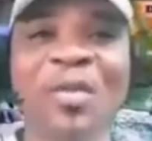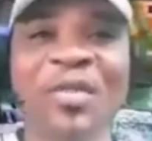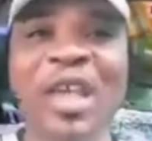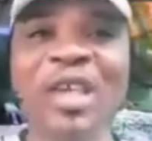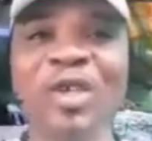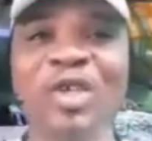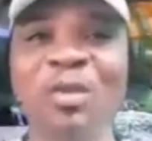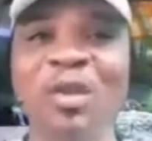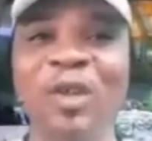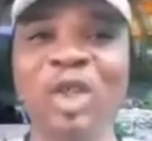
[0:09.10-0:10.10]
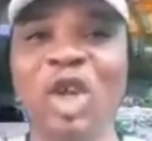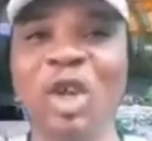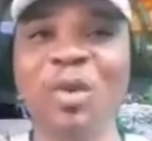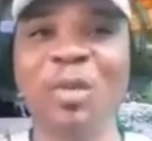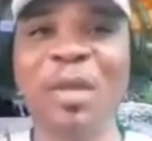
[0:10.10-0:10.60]
Thank you so much for joining me
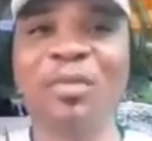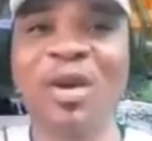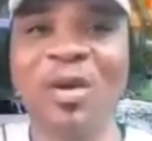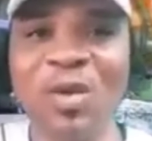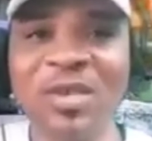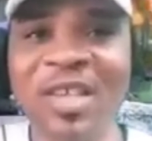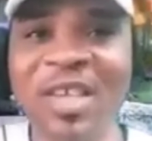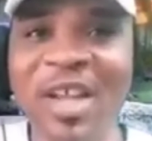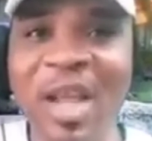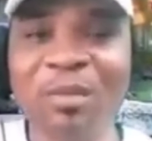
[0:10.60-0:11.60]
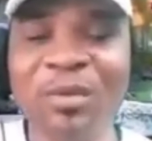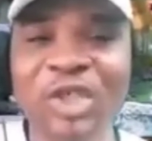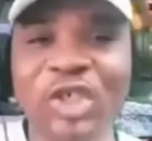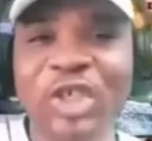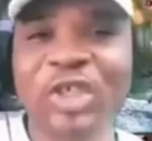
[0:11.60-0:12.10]
on my program once again. I
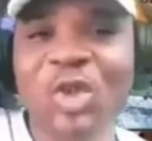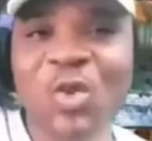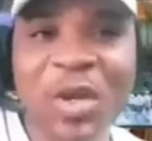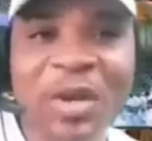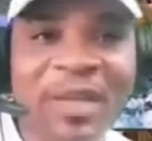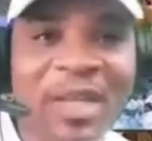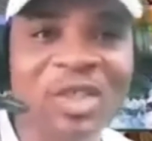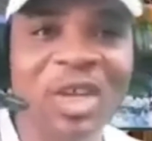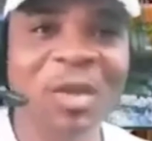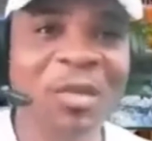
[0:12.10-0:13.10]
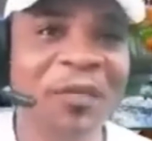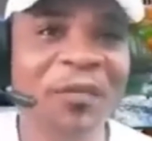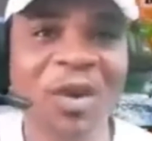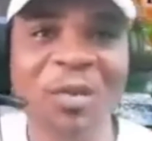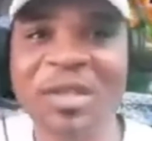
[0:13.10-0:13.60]
appreciate you wherever you're joining me
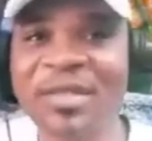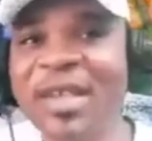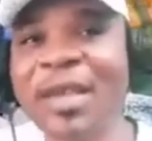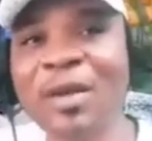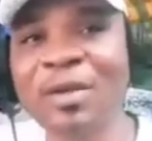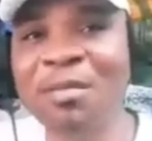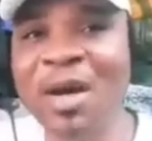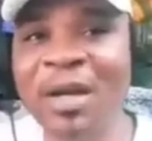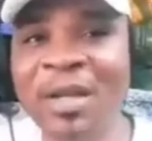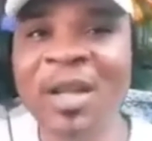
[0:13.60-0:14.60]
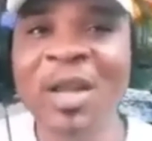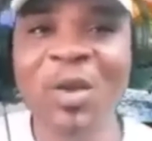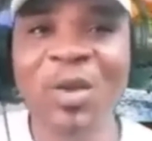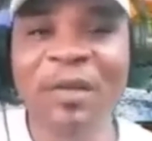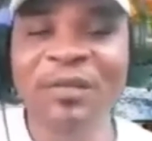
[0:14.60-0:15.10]
from. I say good morning, good
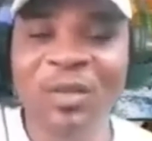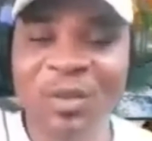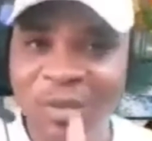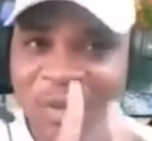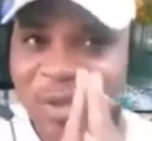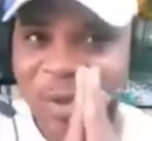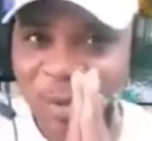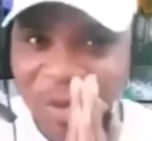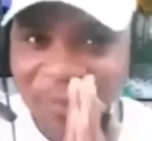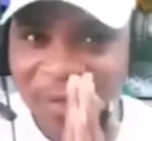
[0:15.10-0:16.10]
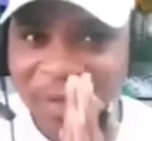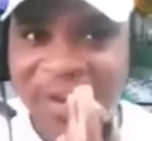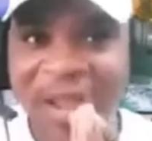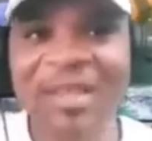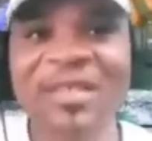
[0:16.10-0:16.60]
afternoon, good evening.
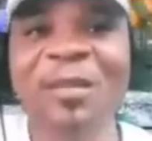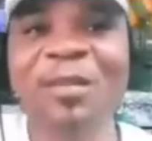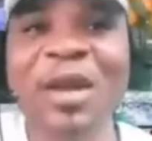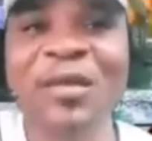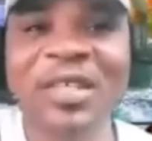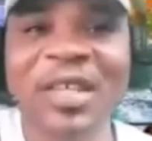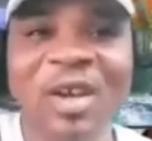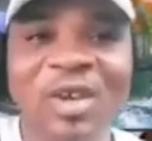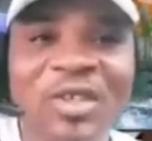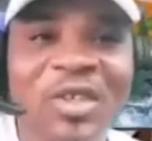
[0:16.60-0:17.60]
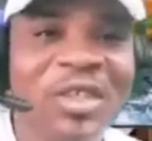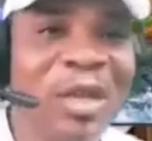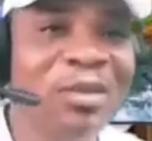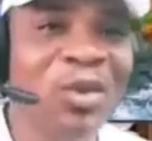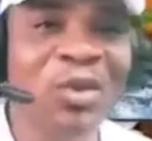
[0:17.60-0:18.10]
Accept my greeting according to your
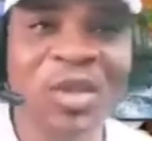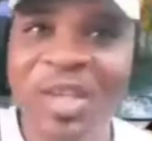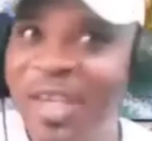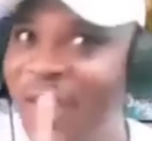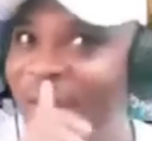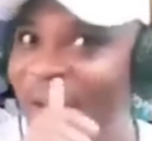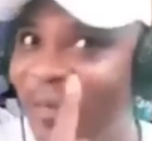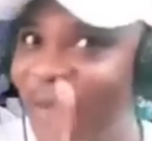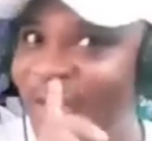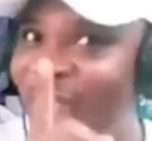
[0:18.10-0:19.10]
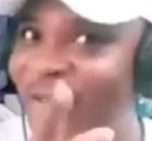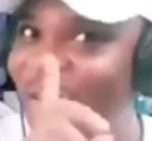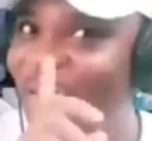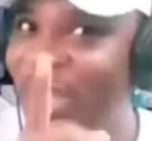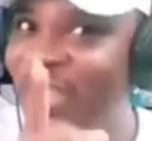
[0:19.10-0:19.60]
time zone. If you have not subscribed
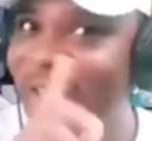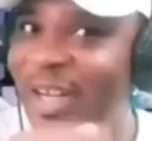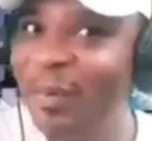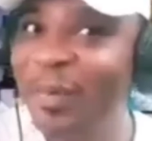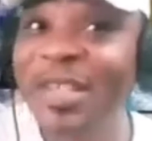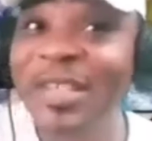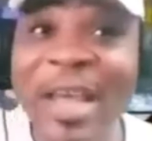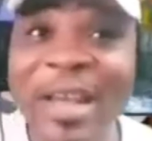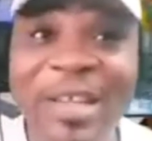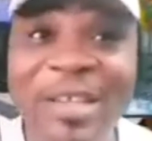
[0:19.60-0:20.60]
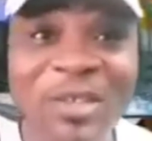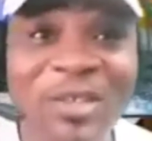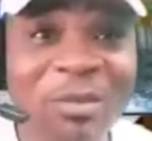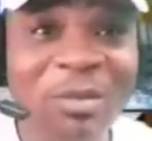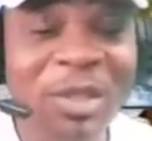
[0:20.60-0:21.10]
to my channel, please kindly
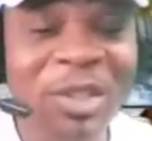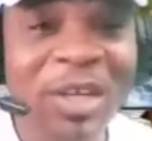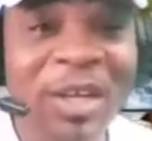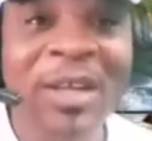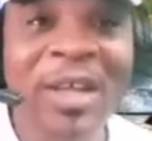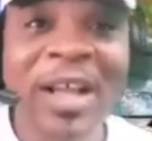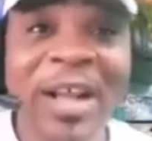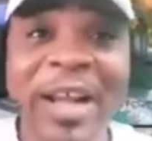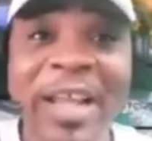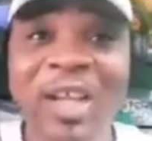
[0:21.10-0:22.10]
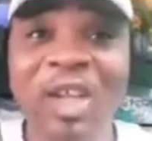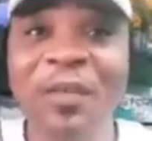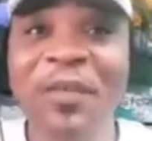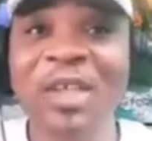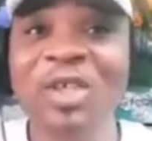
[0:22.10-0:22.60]
subscribe to my channel. Click the
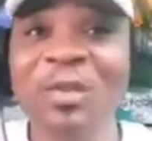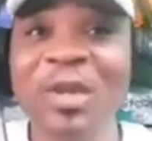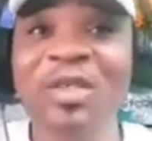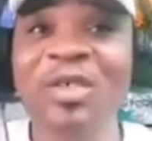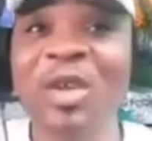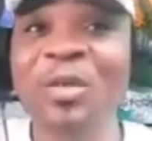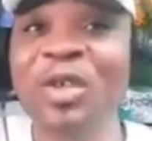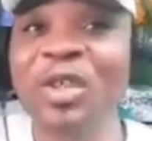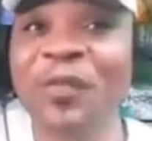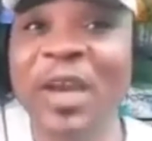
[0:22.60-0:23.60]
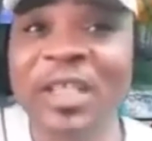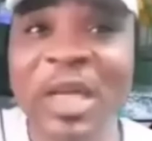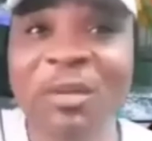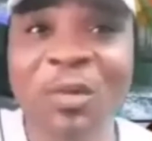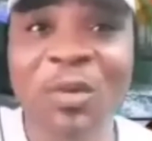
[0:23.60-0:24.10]
notification bell so that you'll be notified each
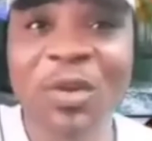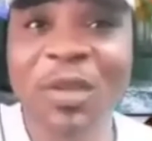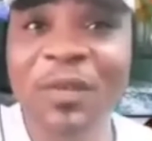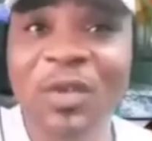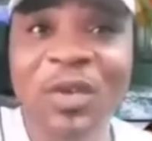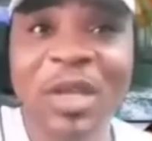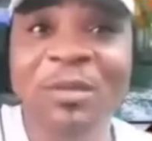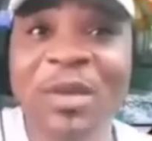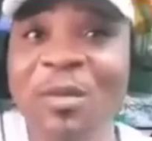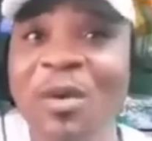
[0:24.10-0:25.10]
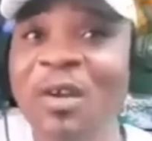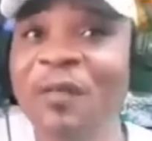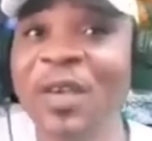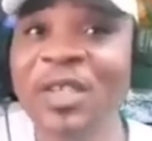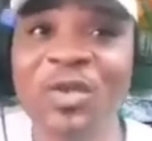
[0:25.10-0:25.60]
time I upload a video. You can be among the
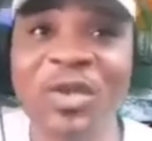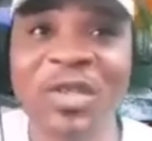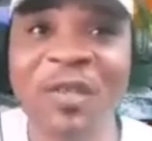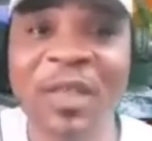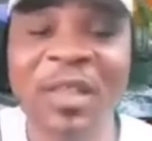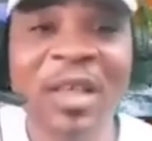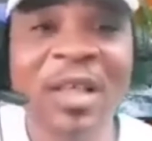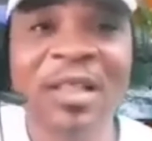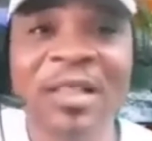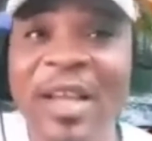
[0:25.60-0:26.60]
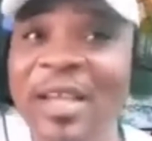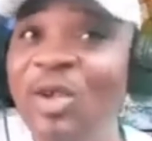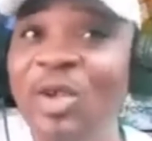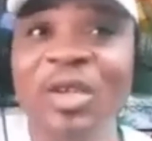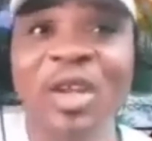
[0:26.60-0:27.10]
first to receive it. Then
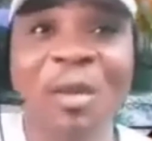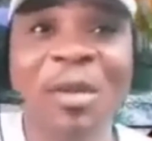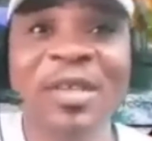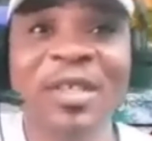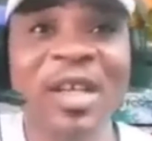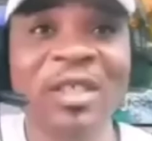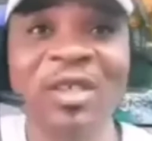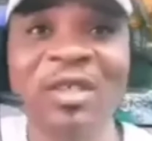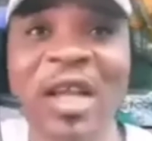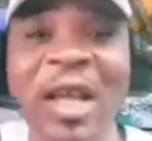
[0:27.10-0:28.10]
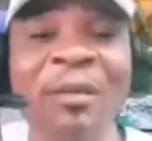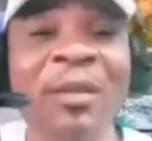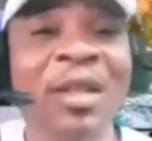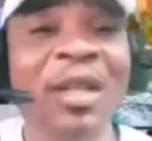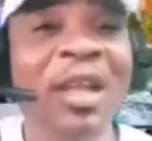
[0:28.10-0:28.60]
go to the comment section at all time.
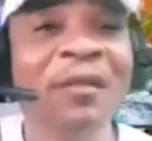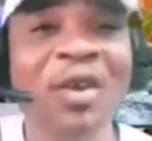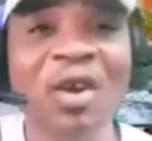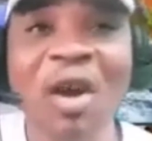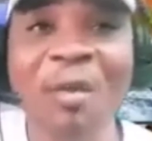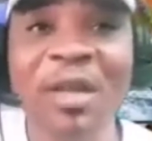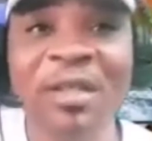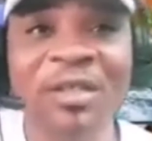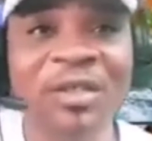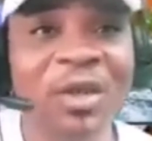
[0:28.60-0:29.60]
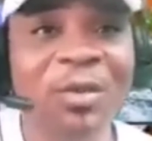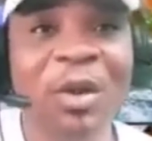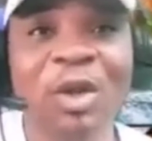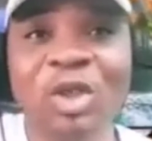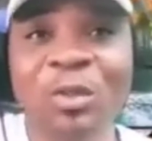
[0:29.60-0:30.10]
Leave your comment, drop your
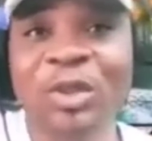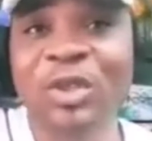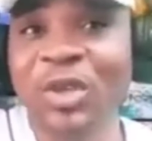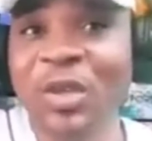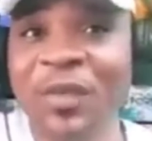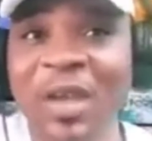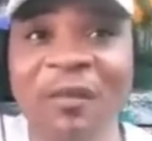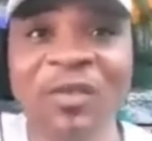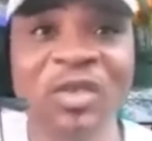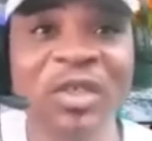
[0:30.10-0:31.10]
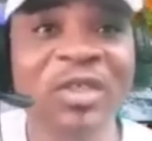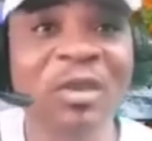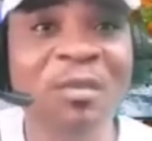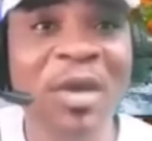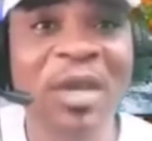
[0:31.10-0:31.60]
contribution. If you have
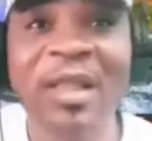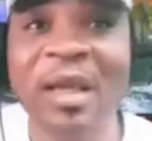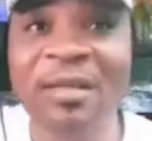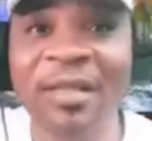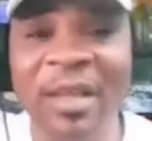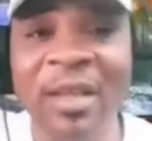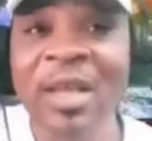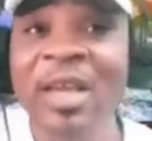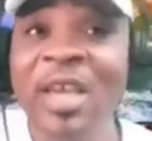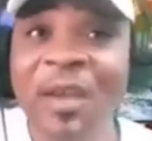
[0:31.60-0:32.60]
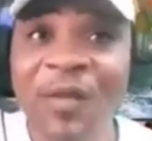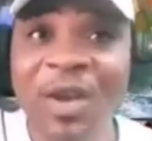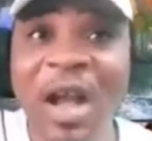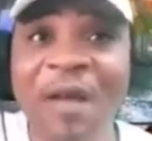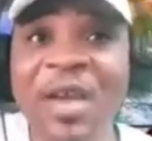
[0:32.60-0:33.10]
suggestions, make it out there. If you
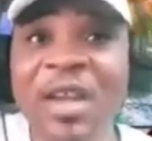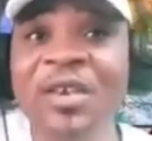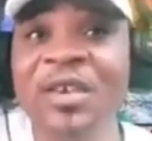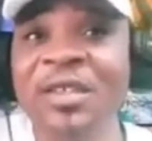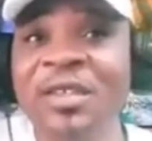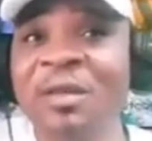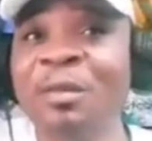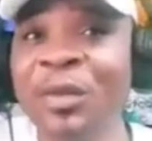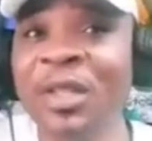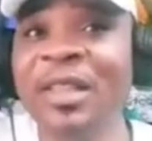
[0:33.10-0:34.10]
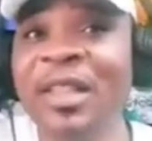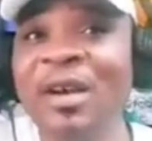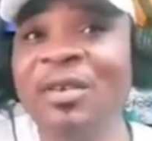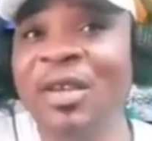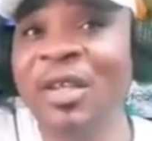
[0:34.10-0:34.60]
have any criticism, put it
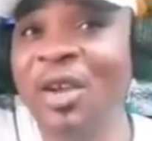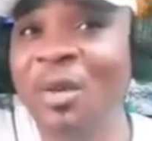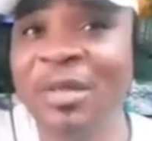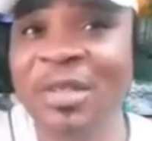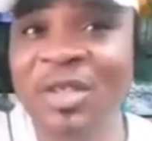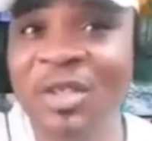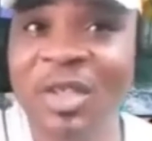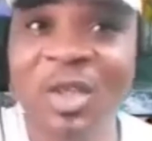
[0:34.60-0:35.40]
down on the comment section.